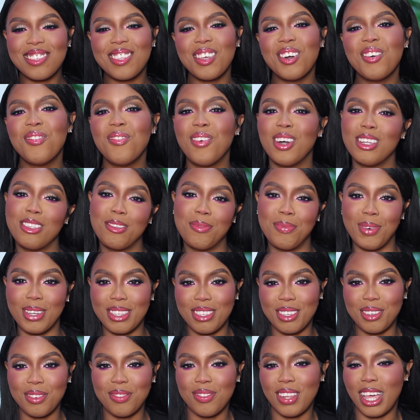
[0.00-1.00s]
much,
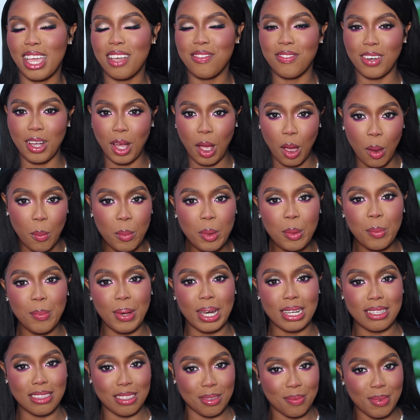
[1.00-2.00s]
Butterfly, for coming
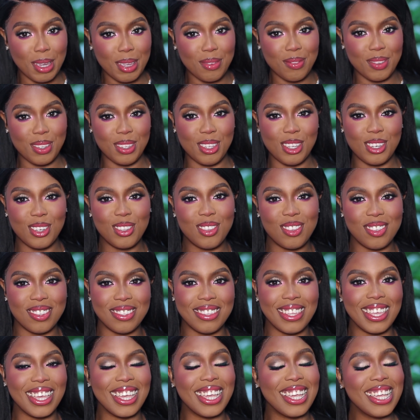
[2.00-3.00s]
back to my video
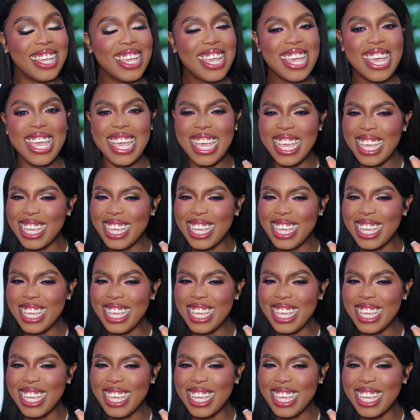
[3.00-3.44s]
today.